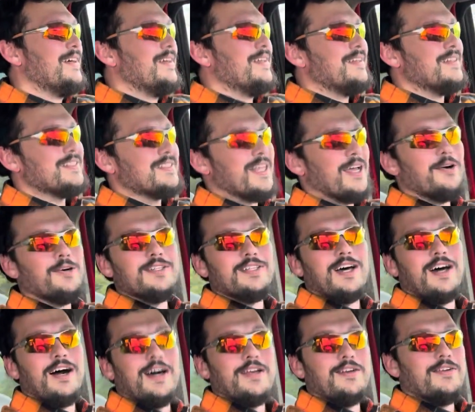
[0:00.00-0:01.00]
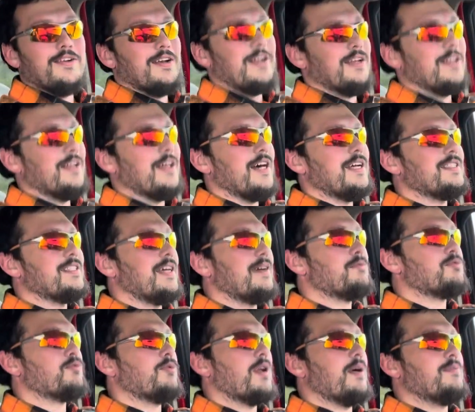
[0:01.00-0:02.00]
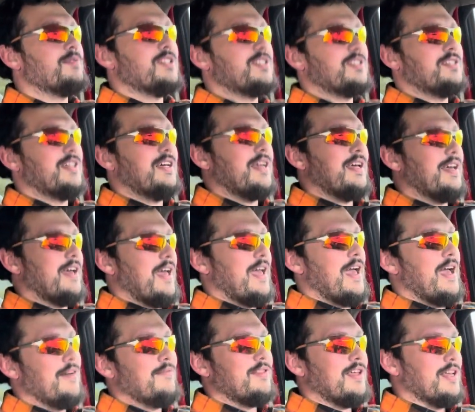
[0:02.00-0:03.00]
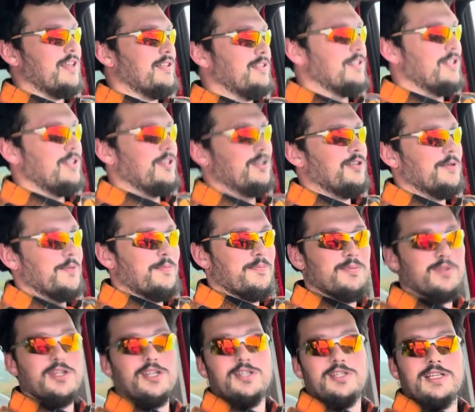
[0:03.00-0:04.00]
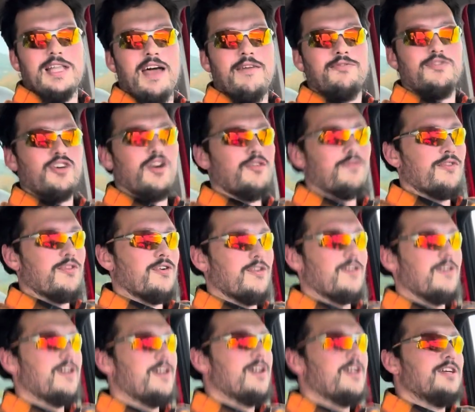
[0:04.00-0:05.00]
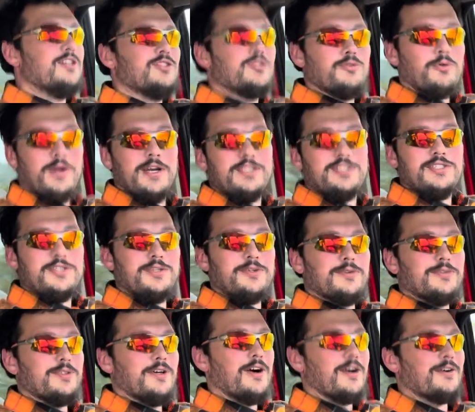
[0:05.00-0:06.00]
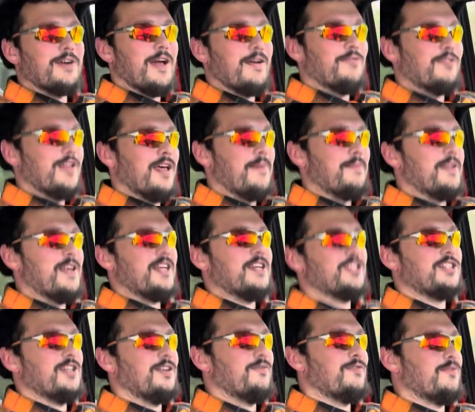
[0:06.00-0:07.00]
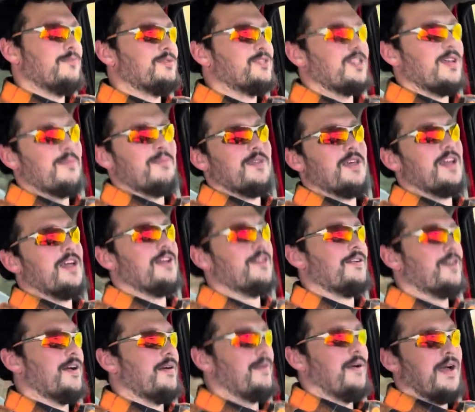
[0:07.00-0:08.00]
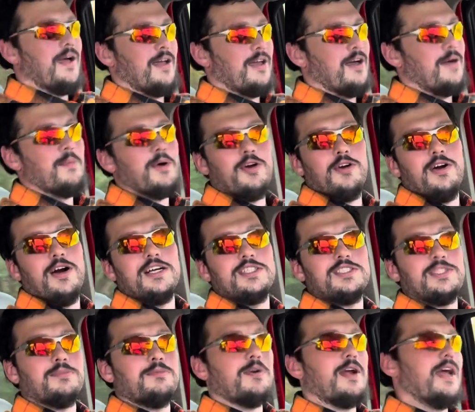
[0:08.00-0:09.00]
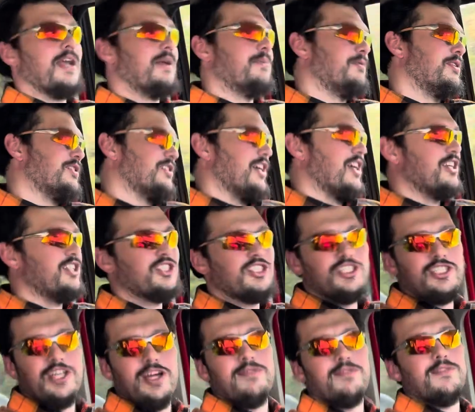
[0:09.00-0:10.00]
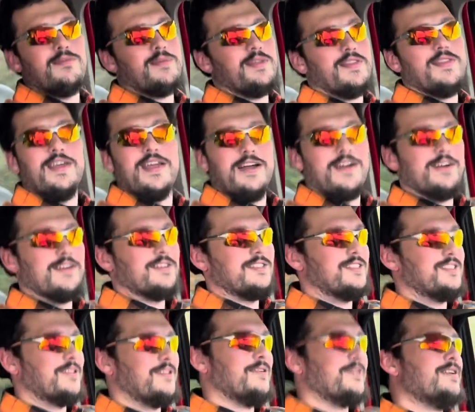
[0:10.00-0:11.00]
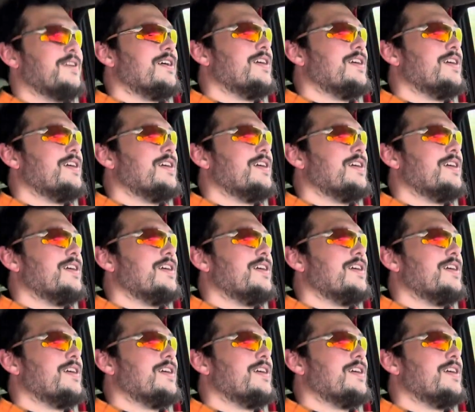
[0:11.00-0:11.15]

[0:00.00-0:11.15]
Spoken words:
is they hold 100, and a lot of times when I'm I have like a little leftover 22 long rifle ammunition from something, or I come across some random ones, I just shove them in there. So